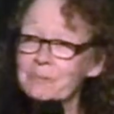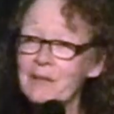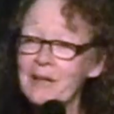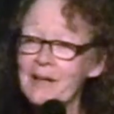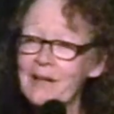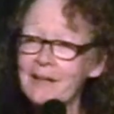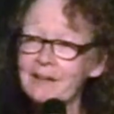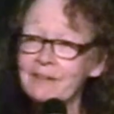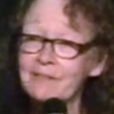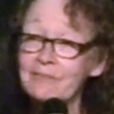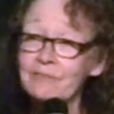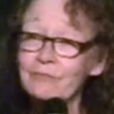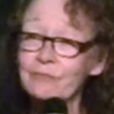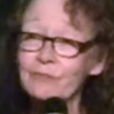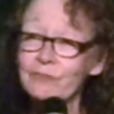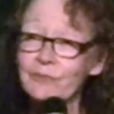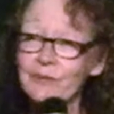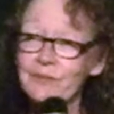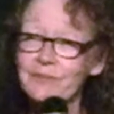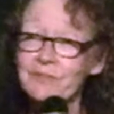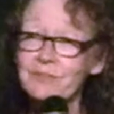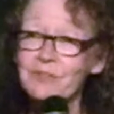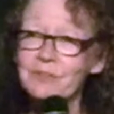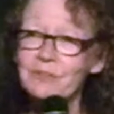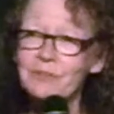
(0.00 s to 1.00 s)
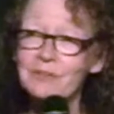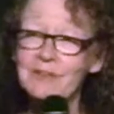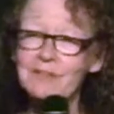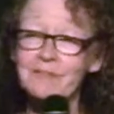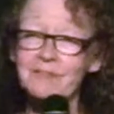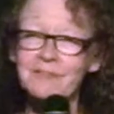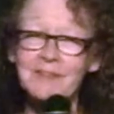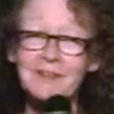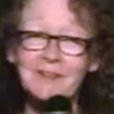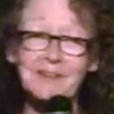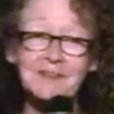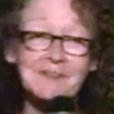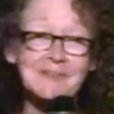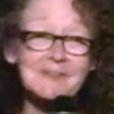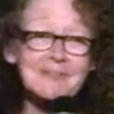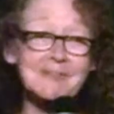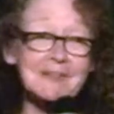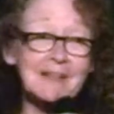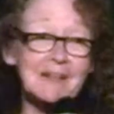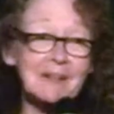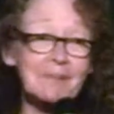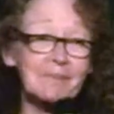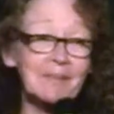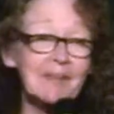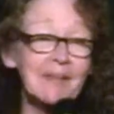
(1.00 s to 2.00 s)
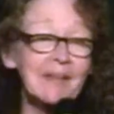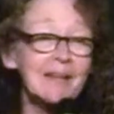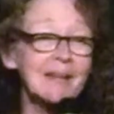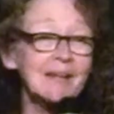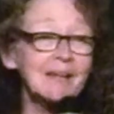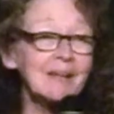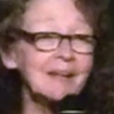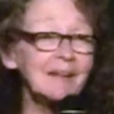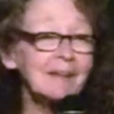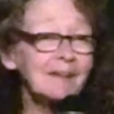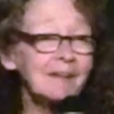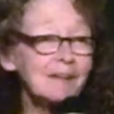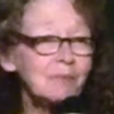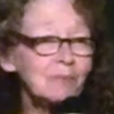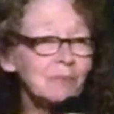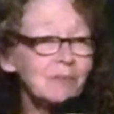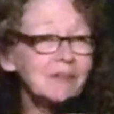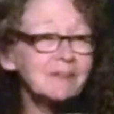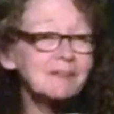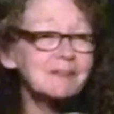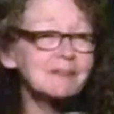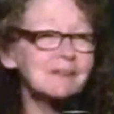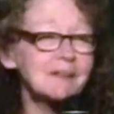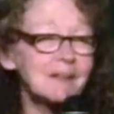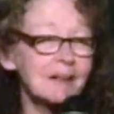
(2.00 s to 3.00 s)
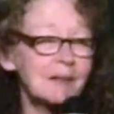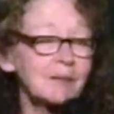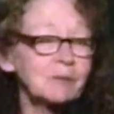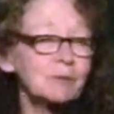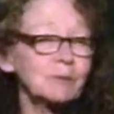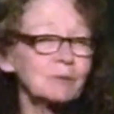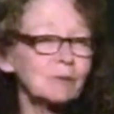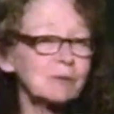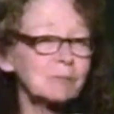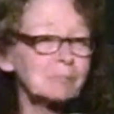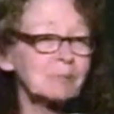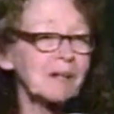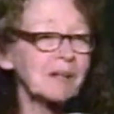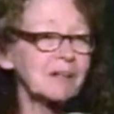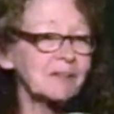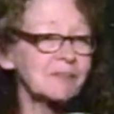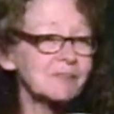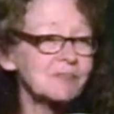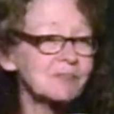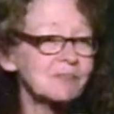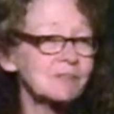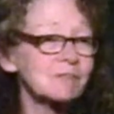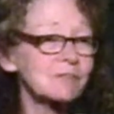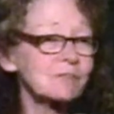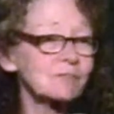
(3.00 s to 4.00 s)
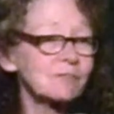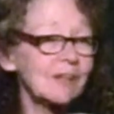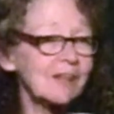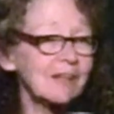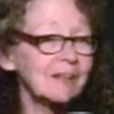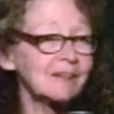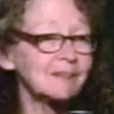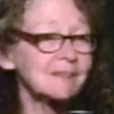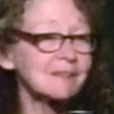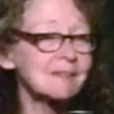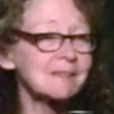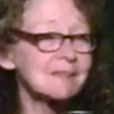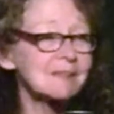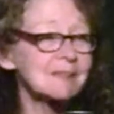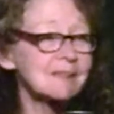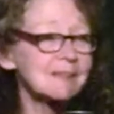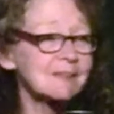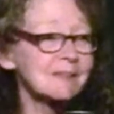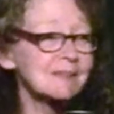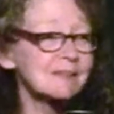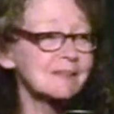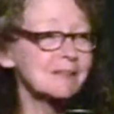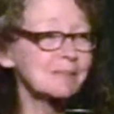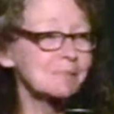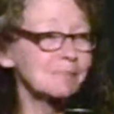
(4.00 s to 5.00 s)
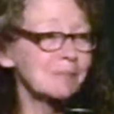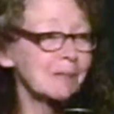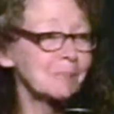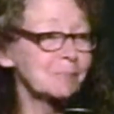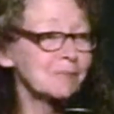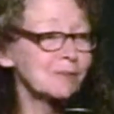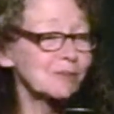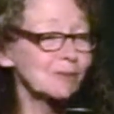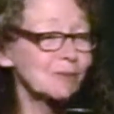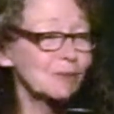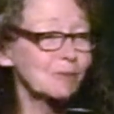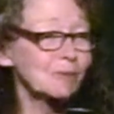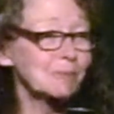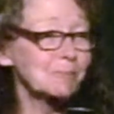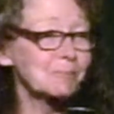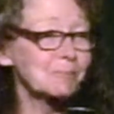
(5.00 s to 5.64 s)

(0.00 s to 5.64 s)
back and forth to Afghanistan. And I want to tell you about a surveillance system. I'm so